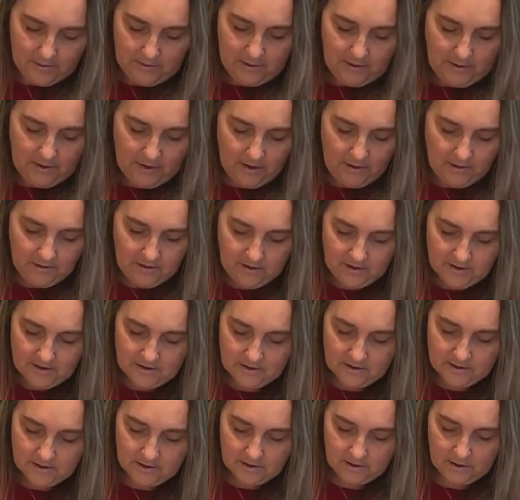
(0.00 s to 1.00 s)
Now this
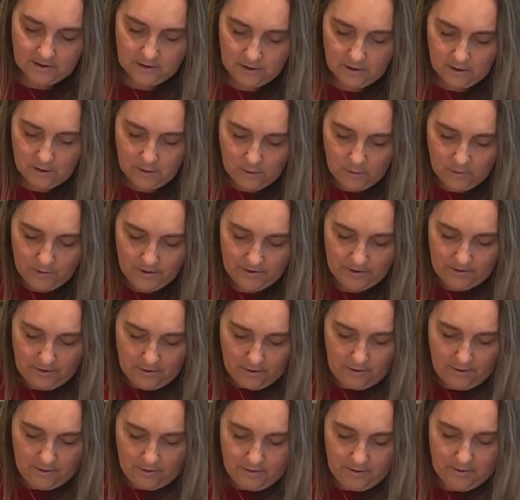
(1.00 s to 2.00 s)
is going to go with
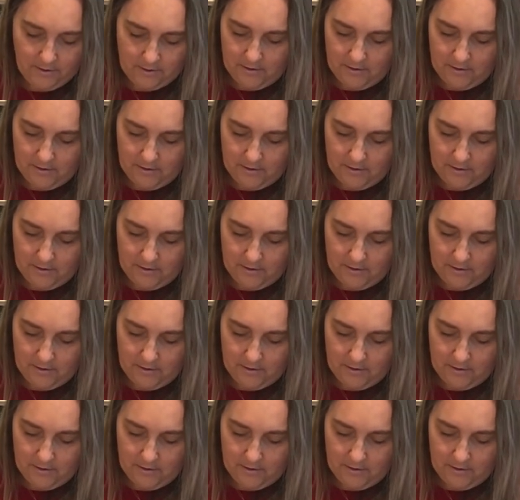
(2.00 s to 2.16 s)
our